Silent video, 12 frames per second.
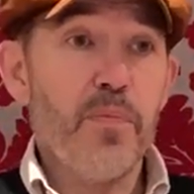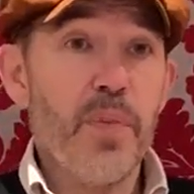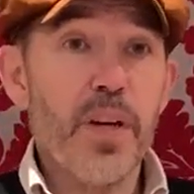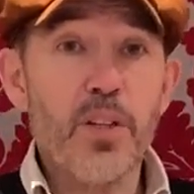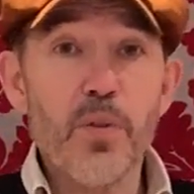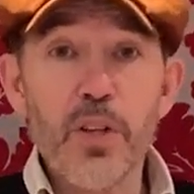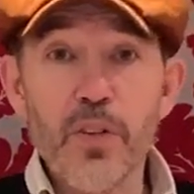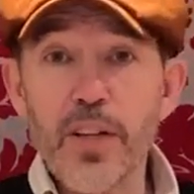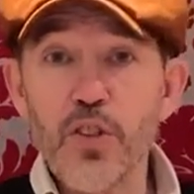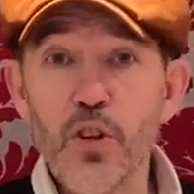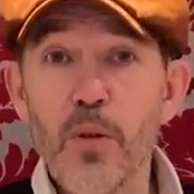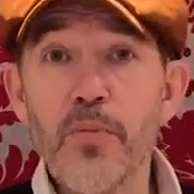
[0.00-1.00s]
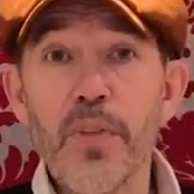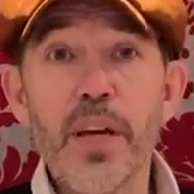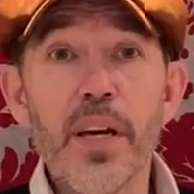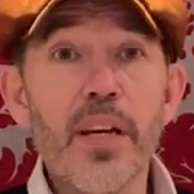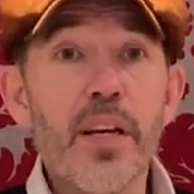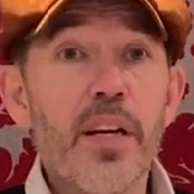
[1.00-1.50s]
they do a great job,
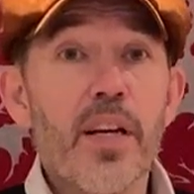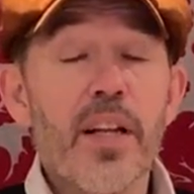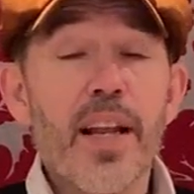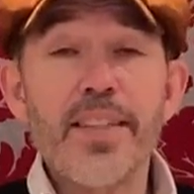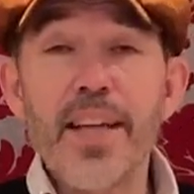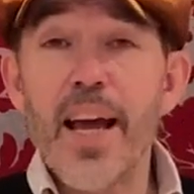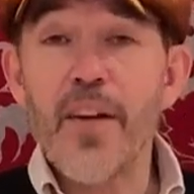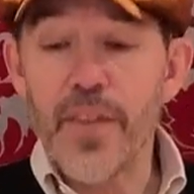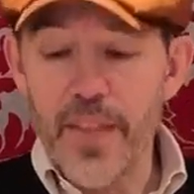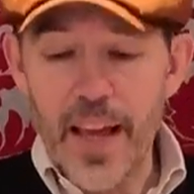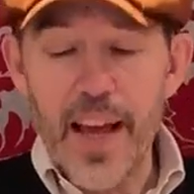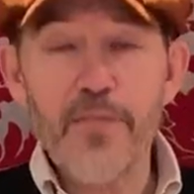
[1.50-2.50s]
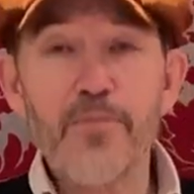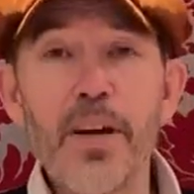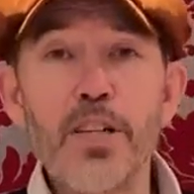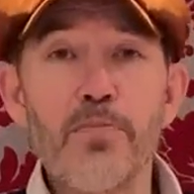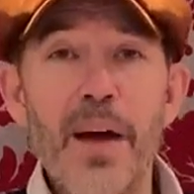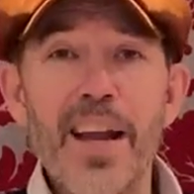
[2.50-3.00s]
they let air in, they have
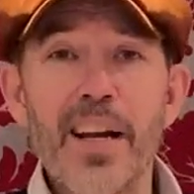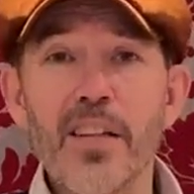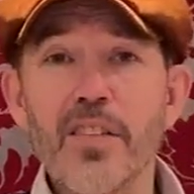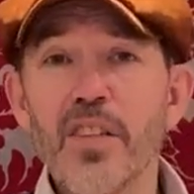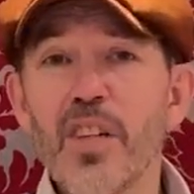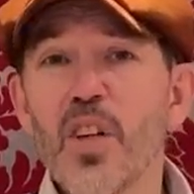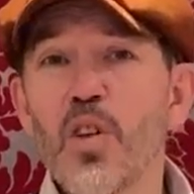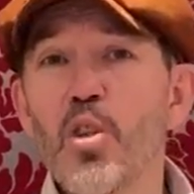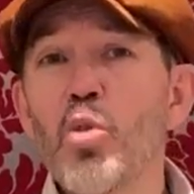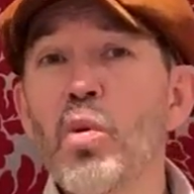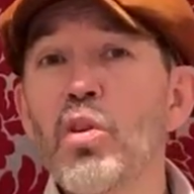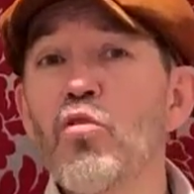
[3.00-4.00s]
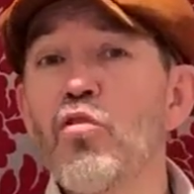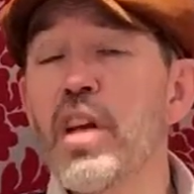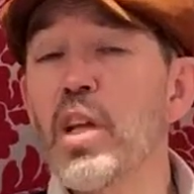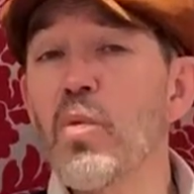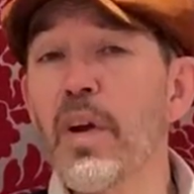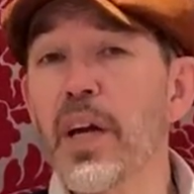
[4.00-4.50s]
mesh panels. You wouldn't
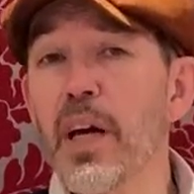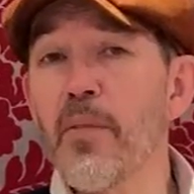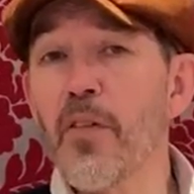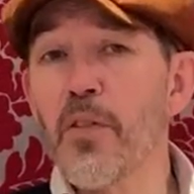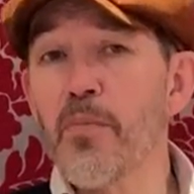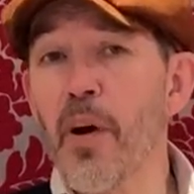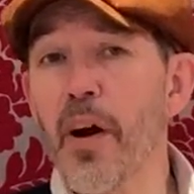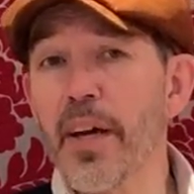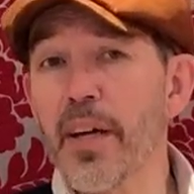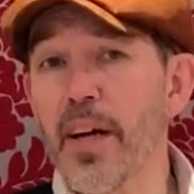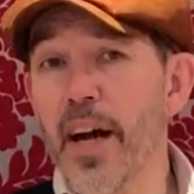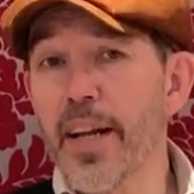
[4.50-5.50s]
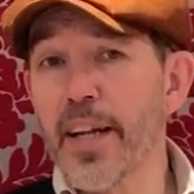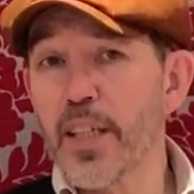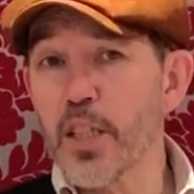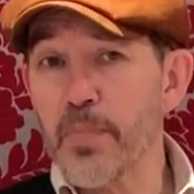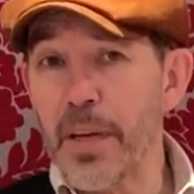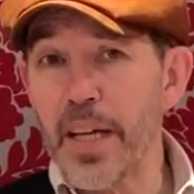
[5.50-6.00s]
really want to come off the bike at any
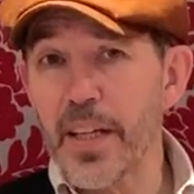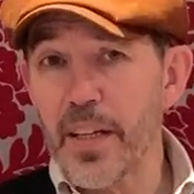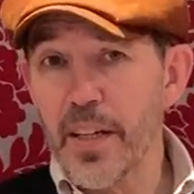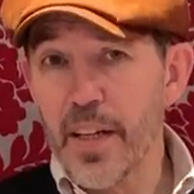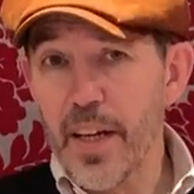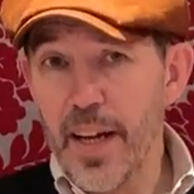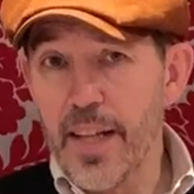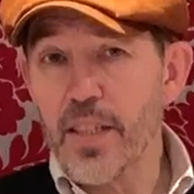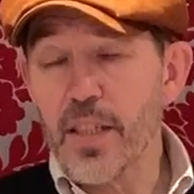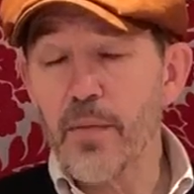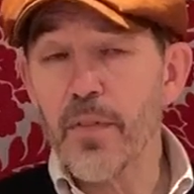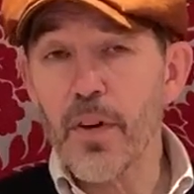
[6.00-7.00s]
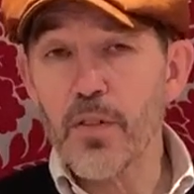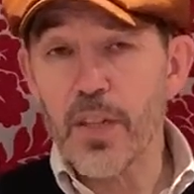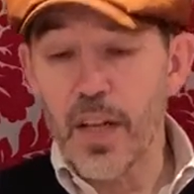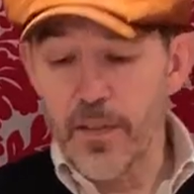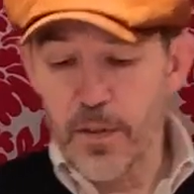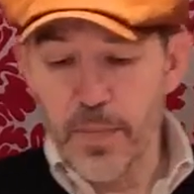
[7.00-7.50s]
speed in some of those
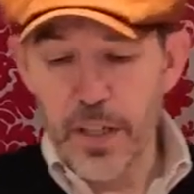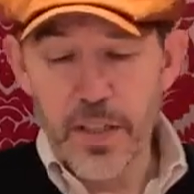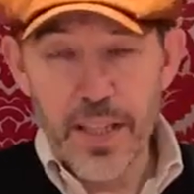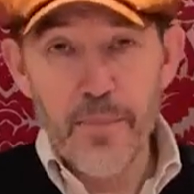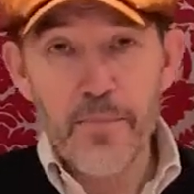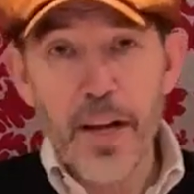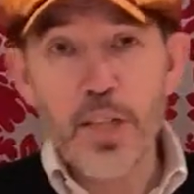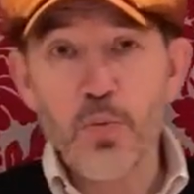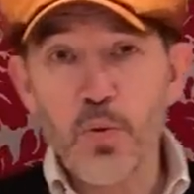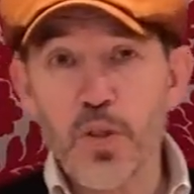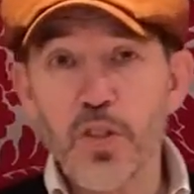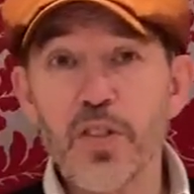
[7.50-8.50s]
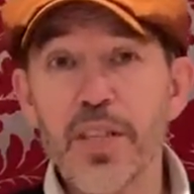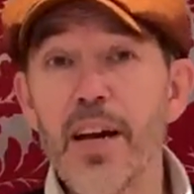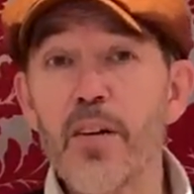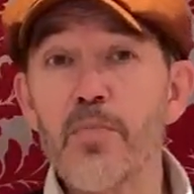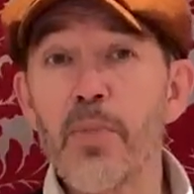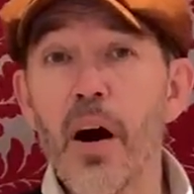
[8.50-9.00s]
gloves because that mesh will just
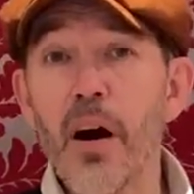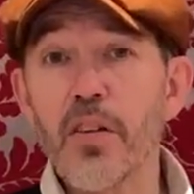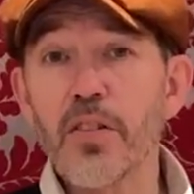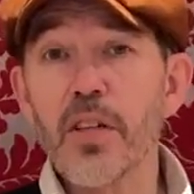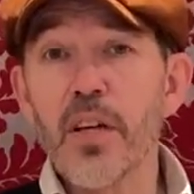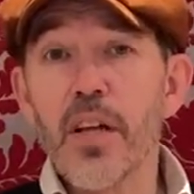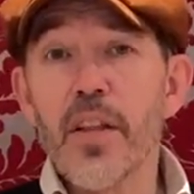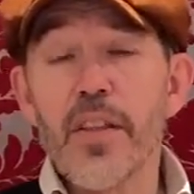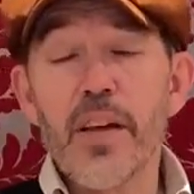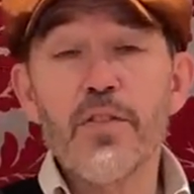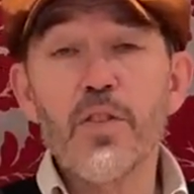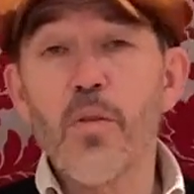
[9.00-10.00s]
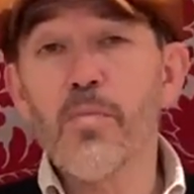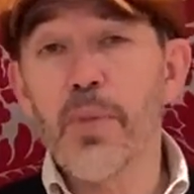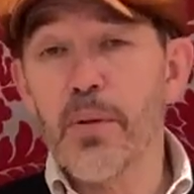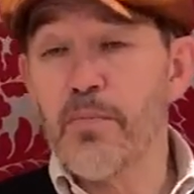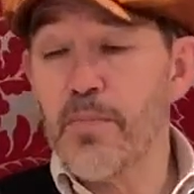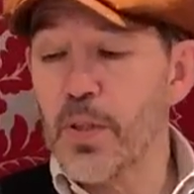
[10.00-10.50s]
tear apart. They've not
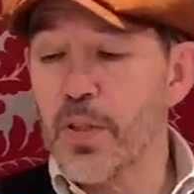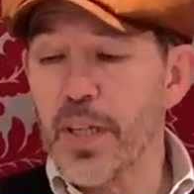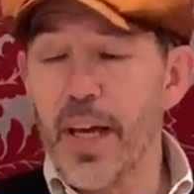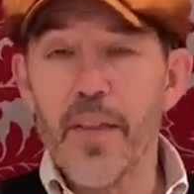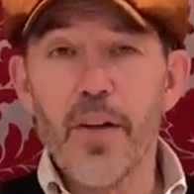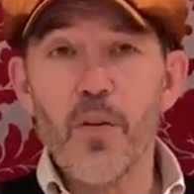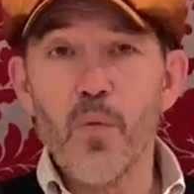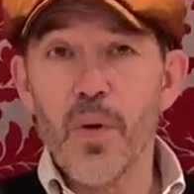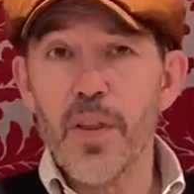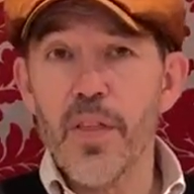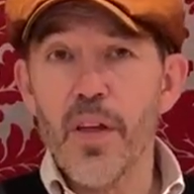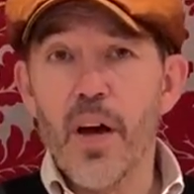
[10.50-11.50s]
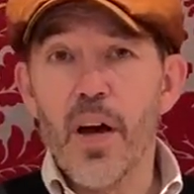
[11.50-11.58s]
been put together with